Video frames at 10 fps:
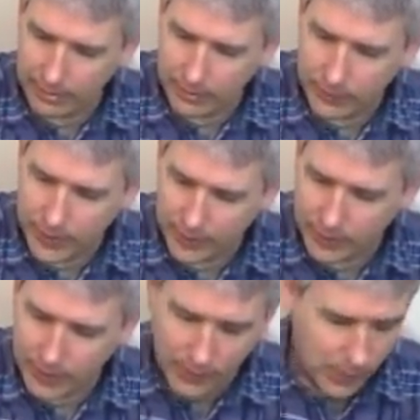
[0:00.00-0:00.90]
you've got the
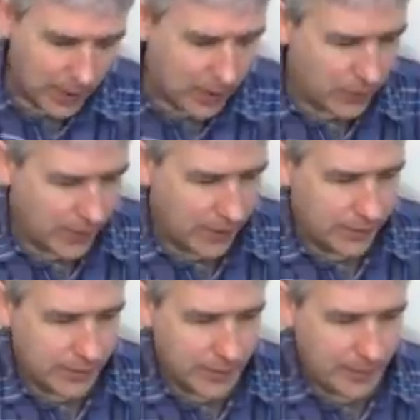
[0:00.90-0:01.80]
red wire going out
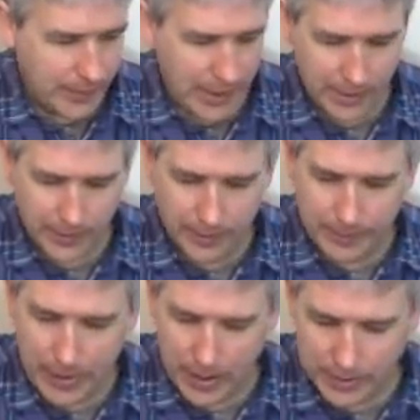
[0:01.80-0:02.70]
to the battery
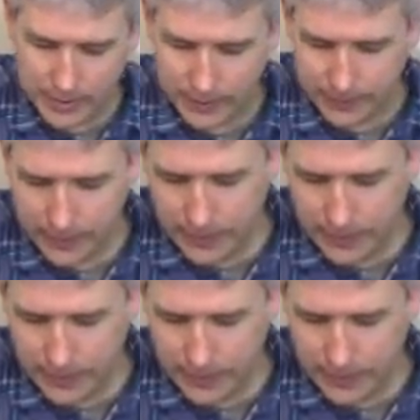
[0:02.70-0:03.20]
positive,